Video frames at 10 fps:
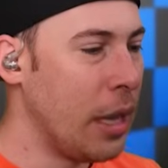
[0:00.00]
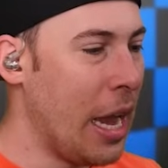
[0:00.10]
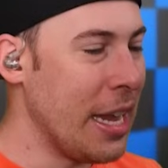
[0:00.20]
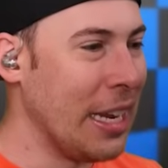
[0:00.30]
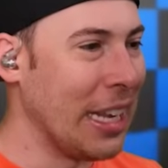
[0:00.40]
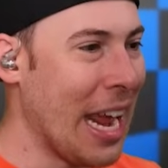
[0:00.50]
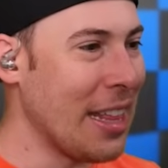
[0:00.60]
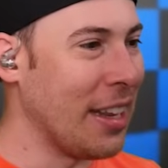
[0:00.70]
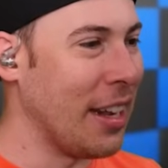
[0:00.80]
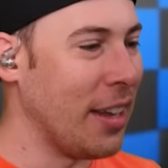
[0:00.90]
Hey, he
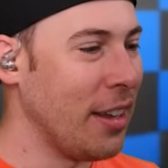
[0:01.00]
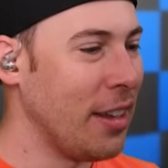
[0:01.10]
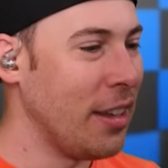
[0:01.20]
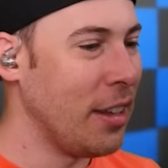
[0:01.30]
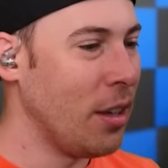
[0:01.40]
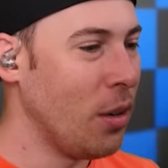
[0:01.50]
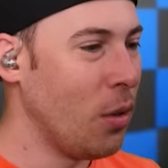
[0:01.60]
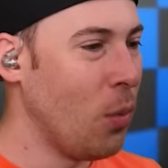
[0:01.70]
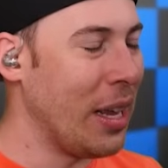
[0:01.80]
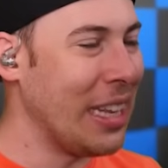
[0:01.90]
landed it.
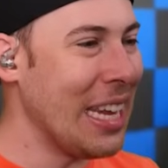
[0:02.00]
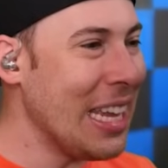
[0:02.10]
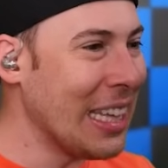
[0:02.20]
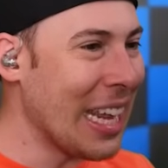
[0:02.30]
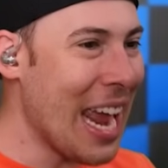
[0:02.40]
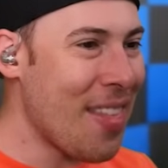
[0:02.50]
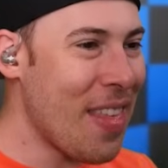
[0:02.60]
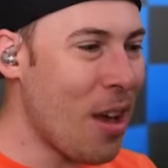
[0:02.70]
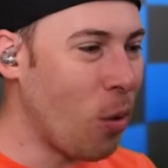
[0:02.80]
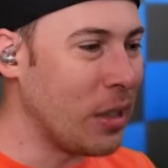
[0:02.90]
Wait, did he
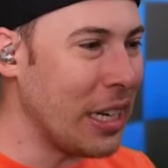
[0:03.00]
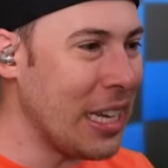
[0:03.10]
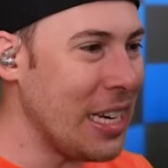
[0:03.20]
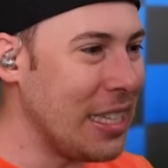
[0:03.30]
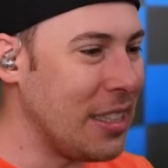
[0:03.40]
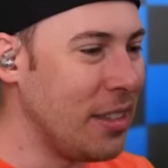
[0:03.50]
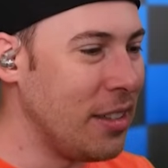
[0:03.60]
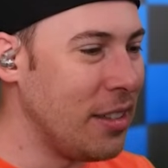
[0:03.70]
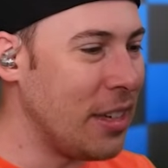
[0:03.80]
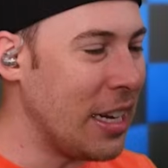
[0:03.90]
land that or did he
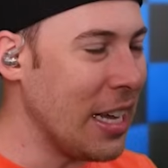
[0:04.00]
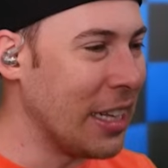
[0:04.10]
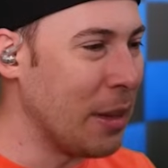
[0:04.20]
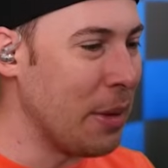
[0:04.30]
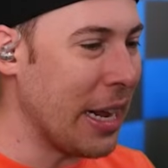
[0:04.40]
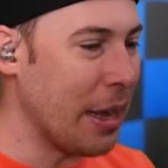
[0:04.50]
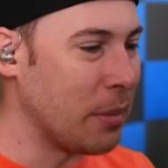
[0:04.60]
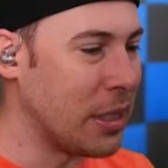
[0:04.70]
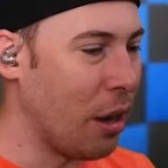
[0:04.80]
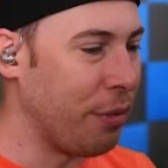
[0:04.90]
eliminate
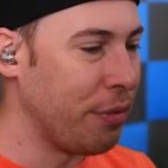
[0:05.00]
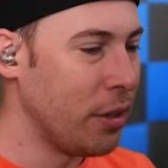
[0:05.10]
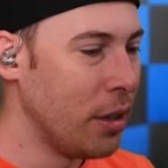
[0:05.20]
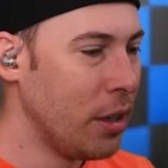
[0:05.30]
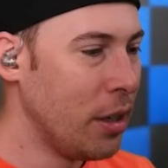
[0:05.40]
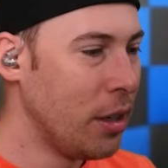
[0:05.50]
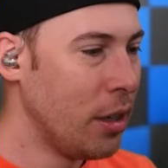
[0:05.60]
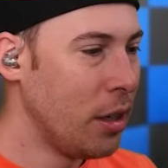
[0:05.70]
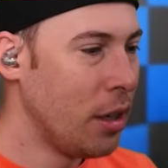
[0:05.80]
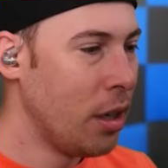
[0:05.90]
himself?
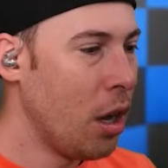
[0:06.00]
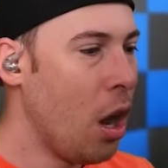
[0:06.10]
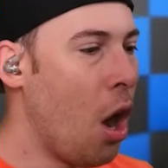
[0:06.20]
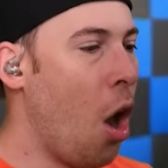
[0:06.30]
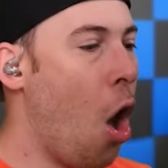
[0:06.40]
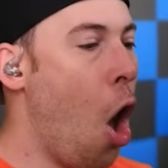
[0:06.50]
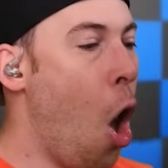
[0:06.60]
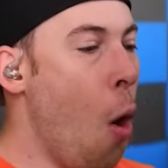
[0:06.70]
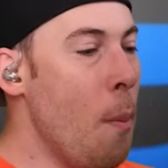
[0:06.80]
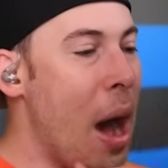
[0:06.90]

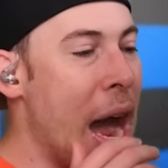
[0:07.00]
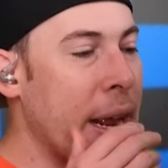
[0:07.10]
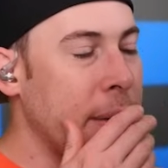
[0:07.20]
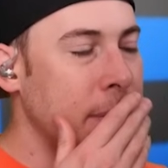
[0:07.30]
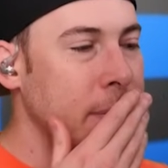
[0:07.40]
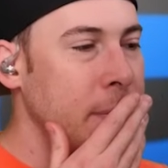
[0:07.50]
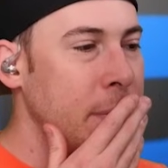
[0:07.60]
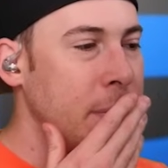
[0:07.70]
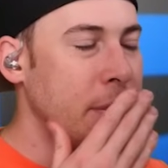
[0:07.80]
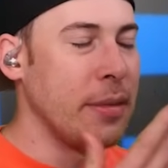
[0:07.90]
Oh my...
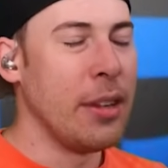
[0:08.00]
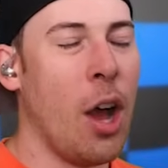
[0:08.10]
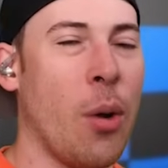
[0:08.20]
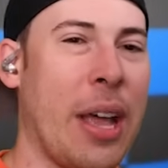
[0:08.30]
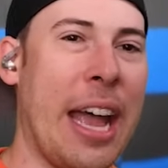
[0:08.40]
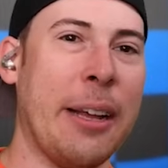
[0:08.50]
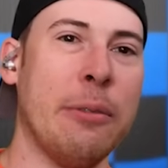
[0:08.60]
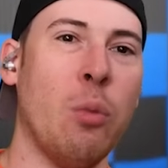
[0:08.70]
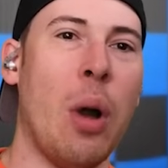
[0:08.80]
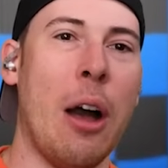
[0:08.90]
Okay,
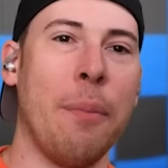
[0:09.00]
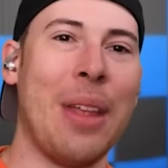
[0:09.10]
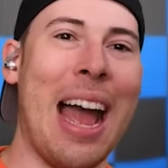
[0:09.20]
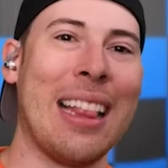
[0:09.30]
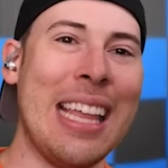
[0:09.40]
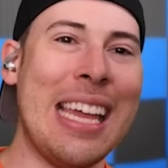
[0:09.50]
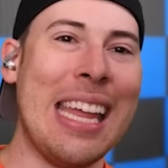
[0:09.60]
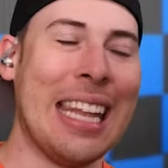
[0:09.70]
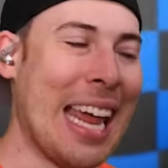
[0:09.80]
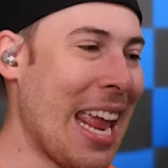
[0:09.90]
well, I think
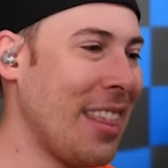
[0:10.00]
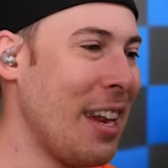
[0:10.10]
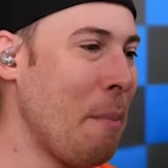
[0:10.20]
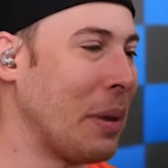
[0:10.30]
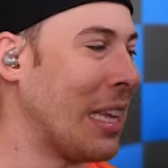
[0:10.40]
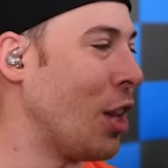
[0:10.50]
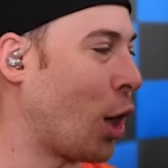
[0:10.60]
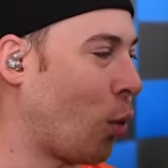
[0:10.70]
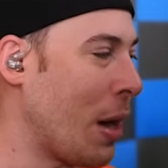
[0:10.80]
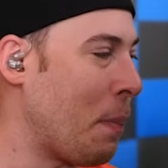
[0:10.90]
he landed it, but then
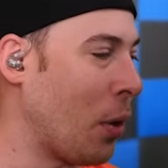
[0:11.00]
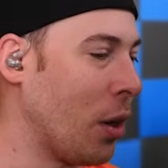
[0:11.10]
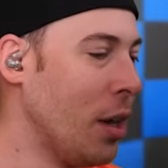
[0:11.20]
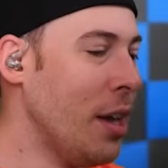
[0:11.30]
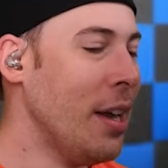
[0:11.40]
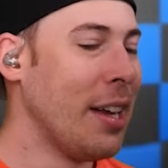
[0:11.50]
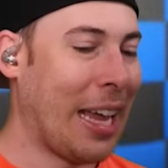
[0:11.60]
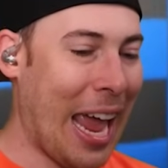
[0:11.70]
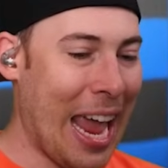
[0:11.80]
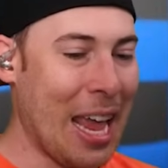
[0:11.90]
the creeper
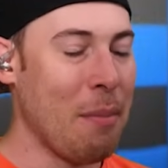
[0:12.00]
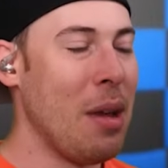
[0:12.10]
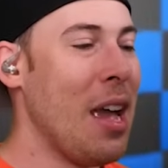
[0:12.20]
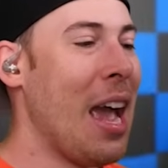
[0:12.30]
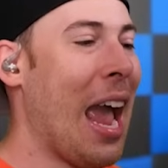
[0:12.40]
came